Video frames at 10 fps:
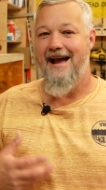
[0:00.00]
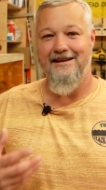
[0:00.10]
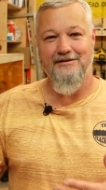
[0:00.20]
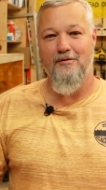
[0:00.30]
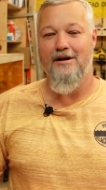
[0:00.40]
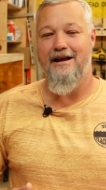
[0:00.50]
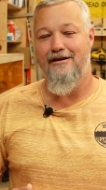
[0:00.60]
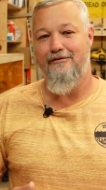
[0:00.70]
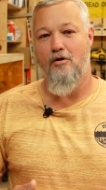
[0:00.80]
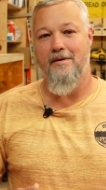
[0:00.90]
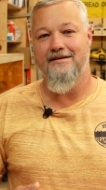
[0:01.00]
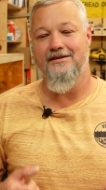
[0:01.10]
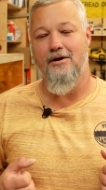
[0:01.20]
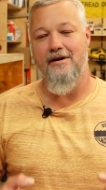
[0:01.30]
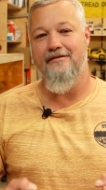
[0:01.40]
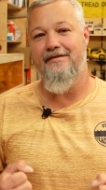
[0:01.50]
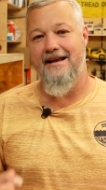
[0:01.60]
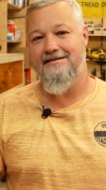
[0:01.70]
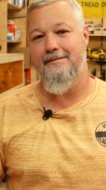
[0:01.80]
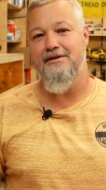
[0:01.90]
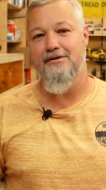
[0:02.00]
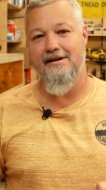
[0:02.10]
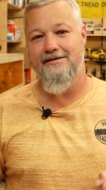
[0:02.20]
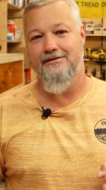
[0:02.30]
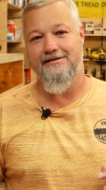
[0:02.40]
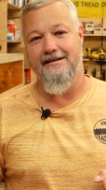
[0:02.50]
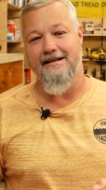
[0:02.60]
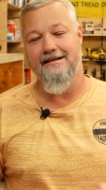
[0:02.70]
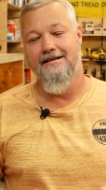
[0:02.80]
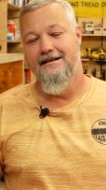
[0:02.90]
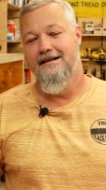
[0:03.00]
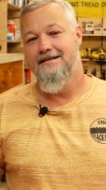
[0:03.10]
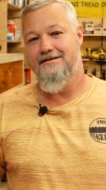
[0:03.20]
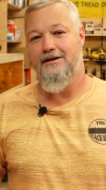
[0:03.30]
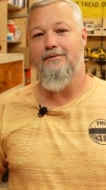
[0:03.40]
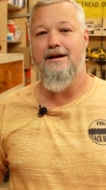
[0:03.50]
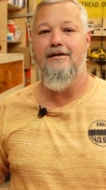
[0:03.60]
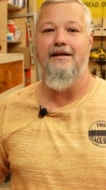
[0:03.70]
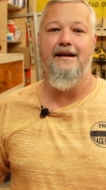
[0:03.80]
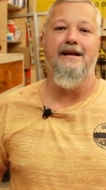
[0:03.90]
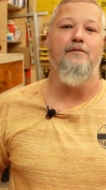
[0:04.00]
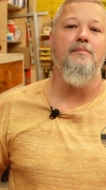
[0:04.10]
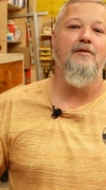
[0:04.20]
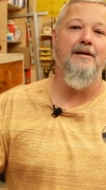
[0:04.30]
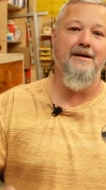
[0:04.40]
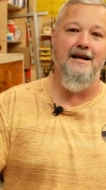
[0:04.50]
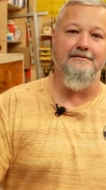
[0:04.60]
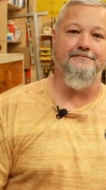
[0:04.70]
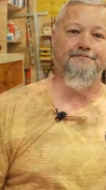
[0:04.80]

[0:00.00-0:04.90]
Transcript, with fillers: how's it working out for me? So if that's something you're interested in, stick around and we'll be right back.